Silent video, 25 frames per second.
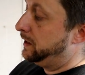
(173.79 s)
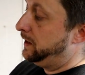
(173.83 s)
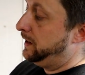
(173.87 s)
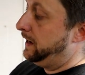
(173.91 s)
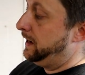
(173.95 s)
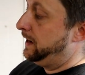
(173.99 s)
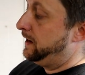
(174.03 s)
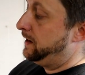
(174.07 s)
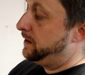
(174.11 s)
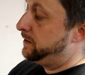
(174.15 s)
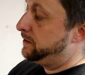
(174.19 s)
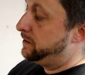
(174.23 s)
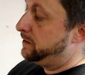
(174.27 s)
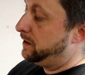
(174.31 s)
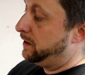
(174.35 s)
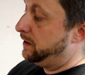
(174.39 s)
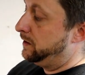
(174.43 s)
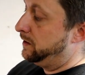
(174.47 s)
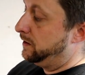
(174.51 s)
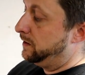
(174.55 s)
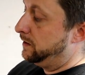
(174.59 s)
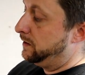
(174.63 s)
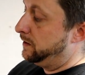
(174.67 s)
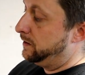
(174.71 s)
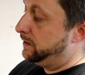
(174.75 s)
and
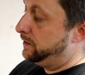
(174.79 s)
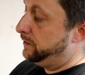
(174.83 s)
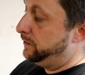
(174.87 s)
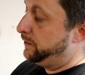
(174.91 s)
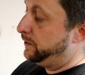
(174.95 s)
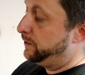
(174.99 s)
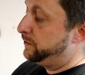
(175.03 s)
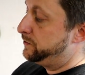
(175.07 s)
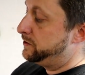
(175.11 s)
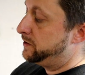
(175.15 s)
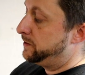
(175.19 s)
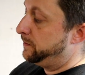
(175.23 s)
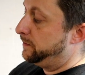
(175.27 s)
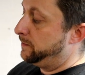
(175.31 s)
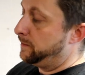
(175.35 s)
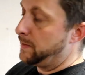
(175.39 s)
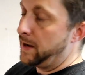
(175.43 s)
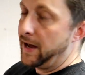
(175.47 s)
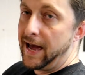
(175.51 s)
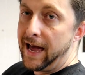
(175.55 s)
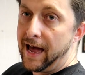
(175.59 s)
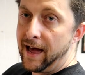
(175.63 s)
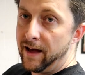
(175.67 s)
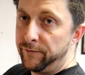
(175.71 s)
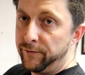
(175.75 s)
there's a
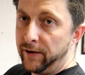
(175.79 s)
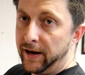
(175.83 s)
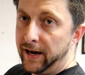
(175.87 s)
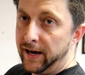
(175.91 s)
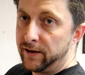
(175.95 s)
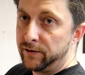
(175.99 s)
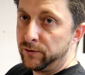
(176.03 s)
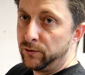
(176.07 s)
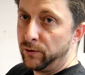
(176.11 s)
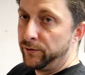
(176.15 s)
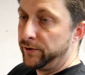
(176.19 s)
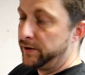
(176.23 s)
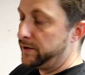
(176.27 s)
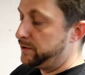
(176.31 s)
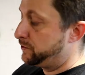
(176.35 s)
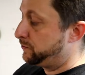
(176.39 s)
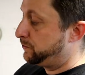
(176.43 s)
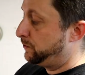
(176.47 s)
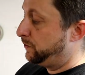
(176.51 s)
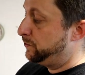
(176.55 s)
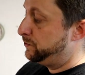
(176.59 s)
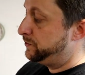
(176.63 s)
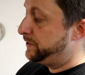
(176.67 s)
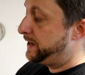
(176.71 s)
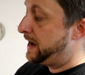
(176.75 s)
half handle that
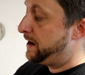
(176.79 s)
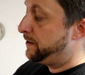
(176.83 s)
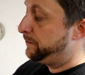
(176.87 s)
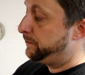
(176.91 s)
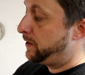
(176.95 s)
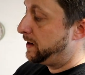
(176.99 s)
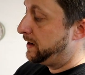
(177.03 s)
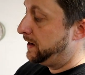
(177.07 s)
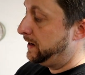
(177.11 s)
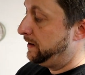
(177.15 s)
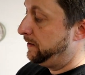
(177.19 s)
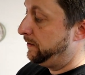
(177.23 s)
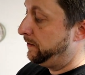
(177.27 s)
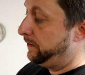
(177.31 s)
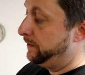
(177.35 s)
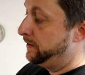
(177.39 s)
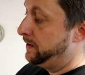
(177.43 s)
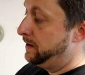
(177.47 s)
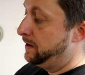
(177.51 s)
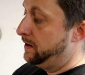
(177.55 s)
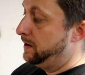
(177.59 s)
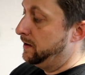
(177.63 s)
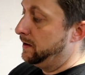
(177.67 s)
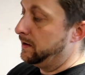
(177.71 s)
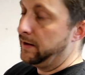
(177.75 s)
screws down right here
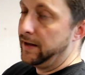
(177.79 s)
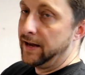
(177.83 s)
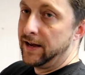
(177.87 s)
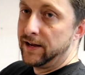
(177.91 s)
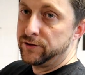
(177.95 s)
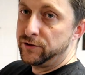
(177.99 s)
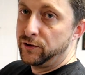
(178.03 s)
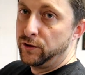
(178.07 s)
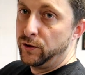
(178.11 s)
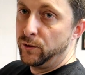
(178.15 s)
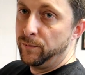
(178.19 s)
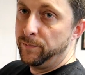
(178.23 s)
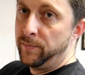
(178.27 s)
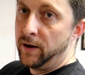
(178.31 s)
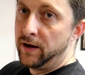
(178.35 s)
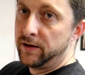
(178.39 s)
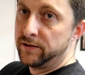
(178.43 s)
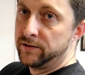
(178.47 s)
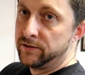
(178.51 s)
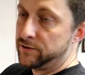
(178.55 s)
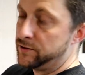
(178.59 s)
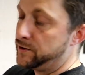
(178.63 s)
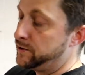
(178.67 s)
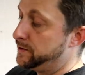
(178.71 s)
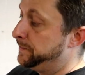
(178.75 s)
that has two
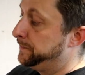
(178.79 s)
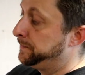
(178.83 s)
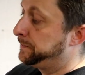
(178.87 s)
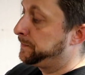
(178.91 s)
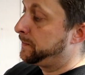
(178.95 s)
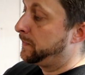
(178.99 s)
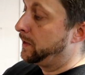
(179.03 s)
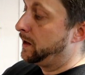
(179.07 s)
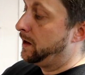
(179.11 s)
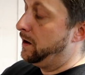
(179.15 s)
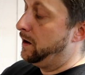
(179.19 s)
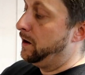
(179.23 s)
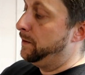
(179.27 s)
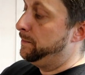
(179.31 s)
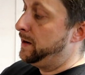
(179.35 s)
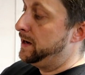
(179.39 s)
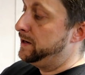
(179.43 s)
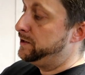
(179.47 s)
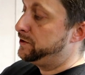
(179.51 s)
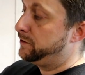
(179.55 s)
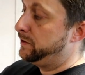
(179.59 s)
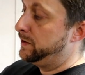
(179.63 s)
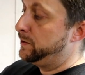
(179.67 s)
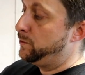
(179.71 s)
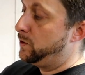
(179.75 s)
buttons.
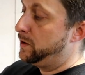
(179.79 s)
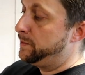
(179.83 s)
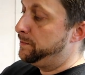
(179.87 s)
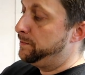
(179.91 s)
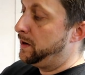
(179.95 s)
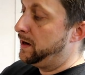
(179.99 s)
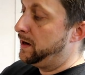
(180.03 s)
Basically one